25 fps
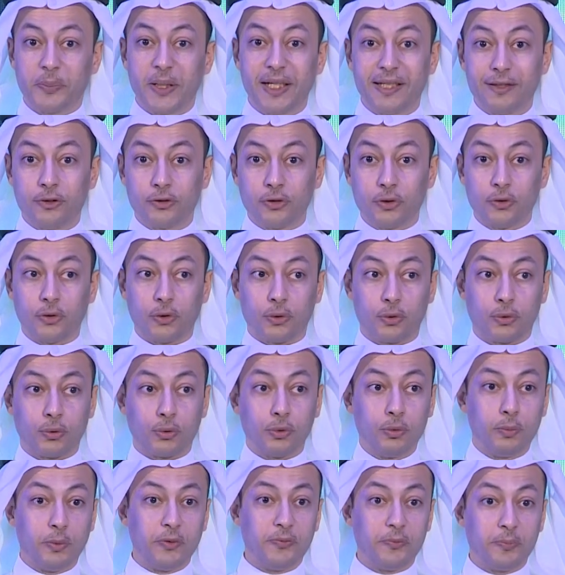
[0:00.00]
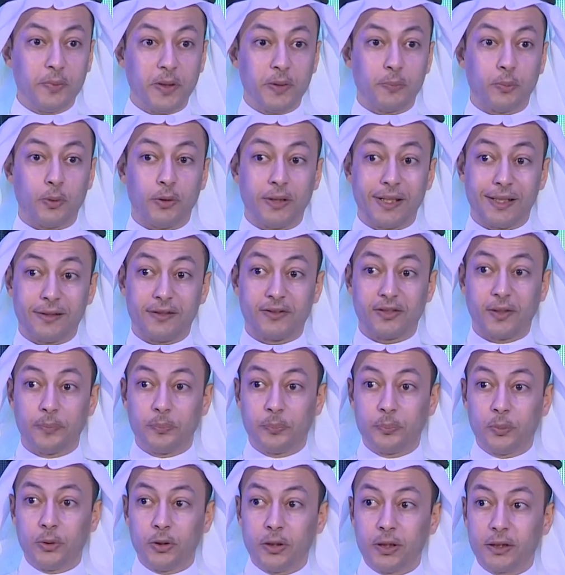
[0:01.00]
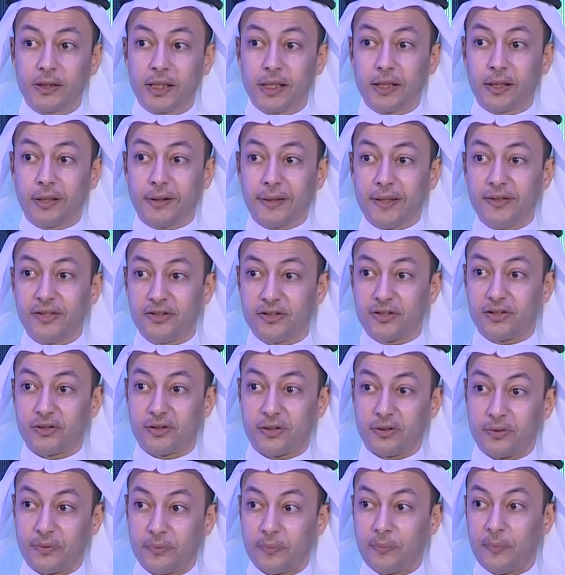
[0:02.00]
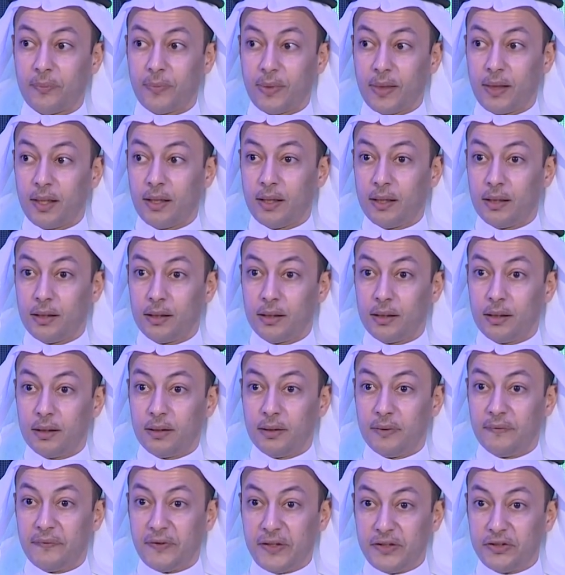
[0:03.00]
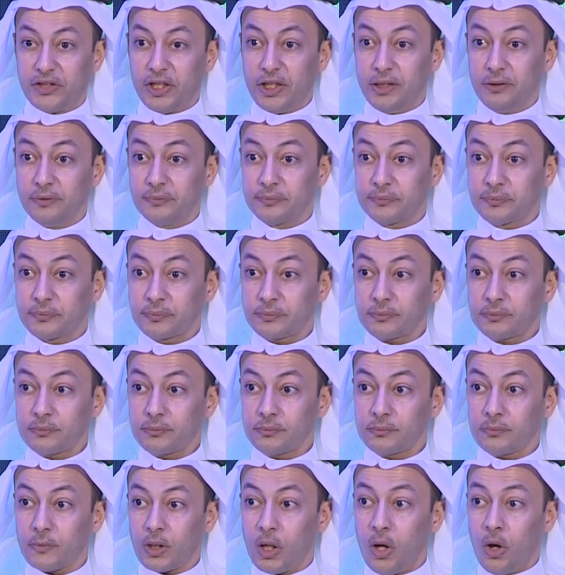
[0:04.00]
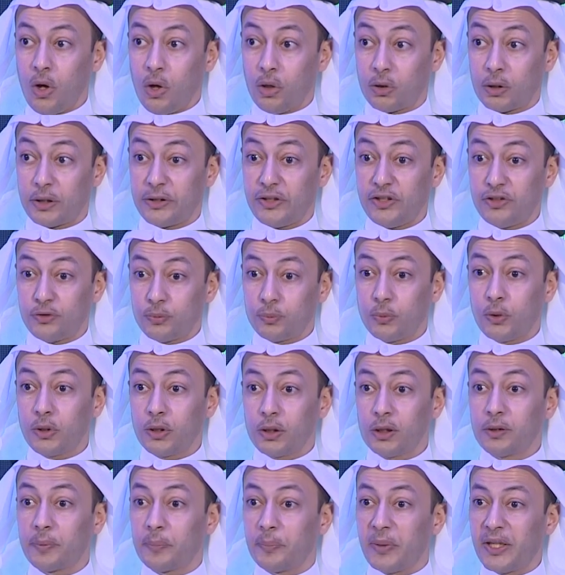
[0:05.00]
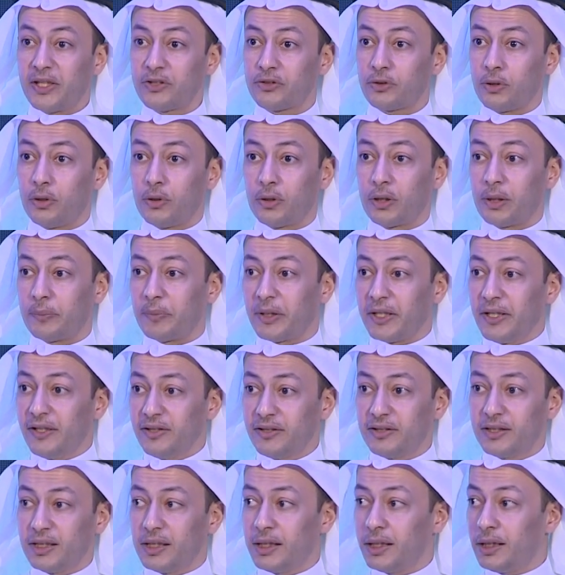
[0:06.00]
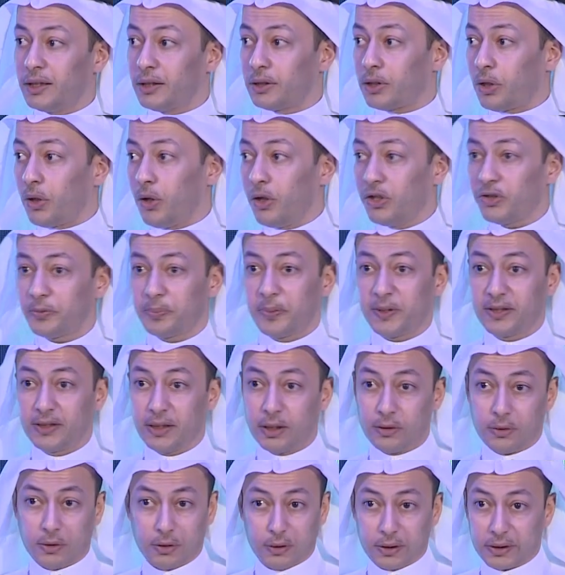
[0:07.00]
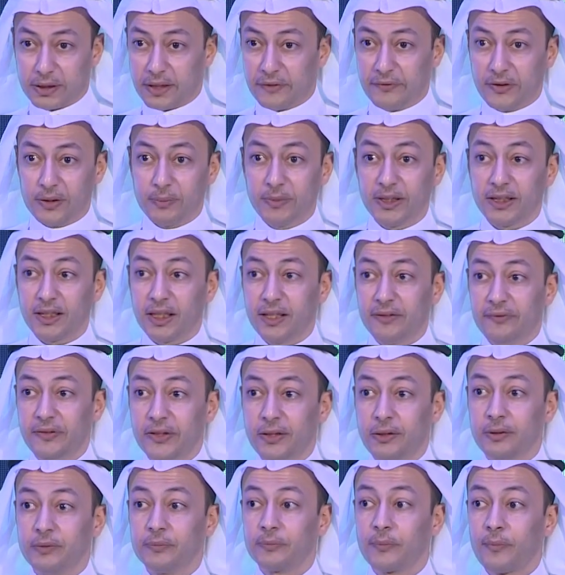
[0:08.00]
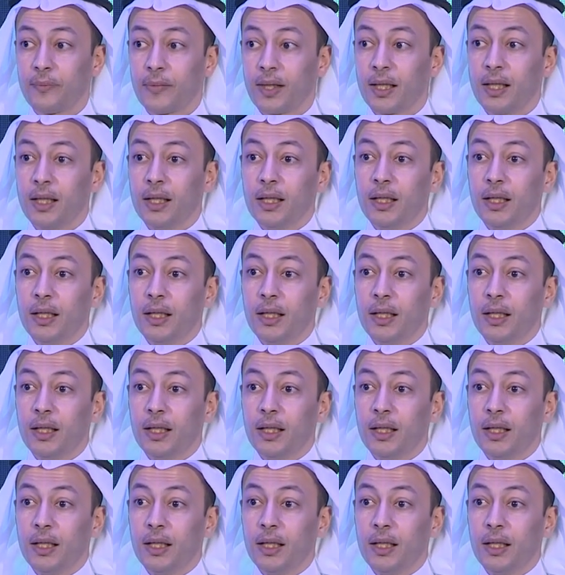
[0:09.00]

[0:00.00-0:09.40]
person or group of people that are supporting this vision or this work based on the ministry, the hospital, or the government level,